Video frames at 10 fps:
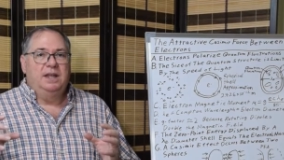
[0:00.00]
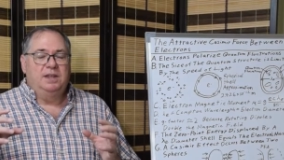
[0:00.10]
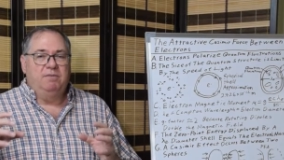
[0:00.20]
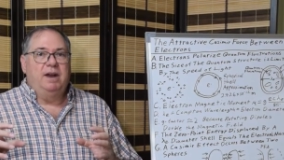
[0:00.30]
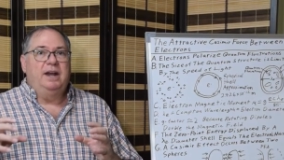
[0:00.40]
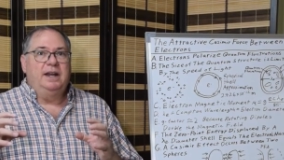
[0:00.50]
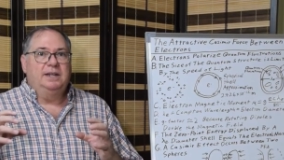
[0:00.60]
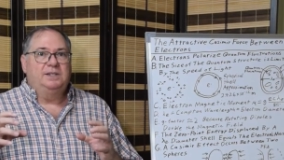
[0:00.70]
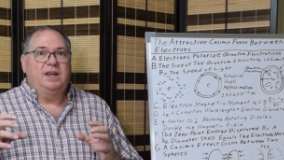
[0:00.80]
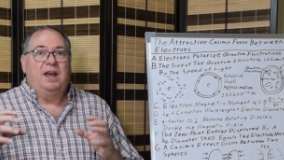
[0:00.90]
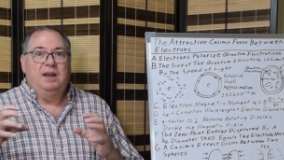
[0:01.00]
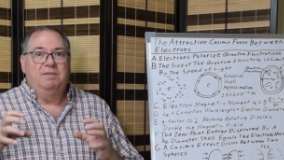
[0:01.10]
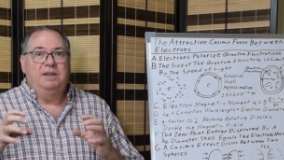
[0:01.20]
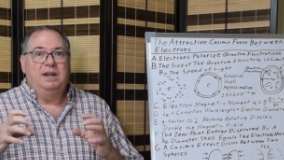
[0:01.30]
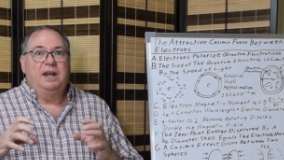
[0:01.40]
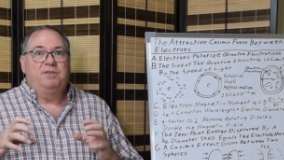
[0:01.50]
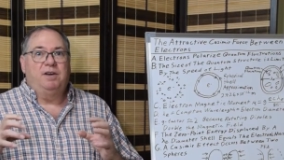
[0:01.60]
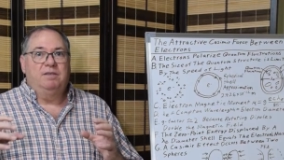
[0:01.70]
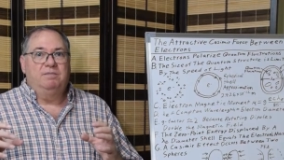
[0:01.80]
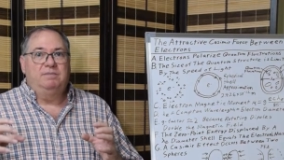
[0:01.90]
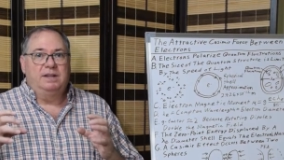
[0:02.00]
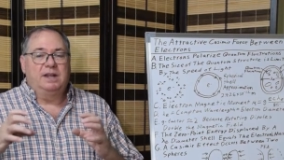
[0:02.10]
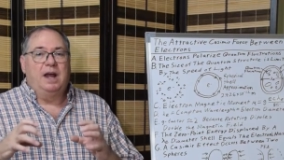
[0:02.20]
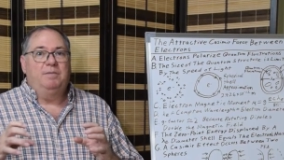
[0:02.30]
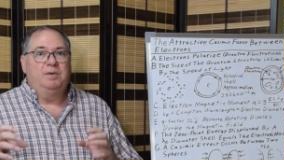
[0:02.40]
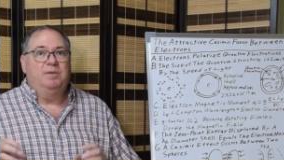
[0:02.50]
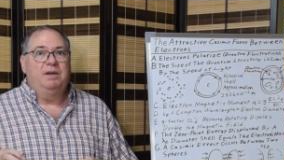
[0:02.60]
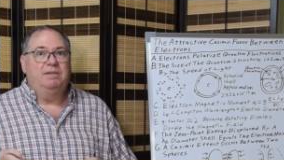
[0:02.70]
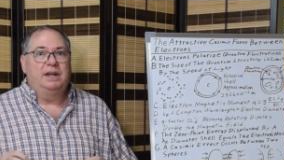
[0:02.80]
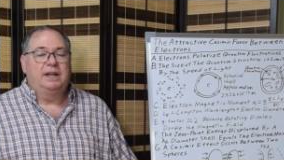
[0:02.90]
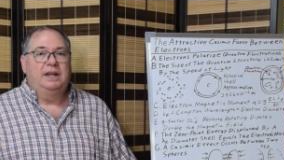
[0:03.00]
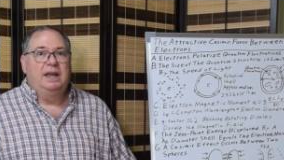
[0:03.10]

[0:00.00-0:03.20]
the radius of the electron, the Compton wavelength,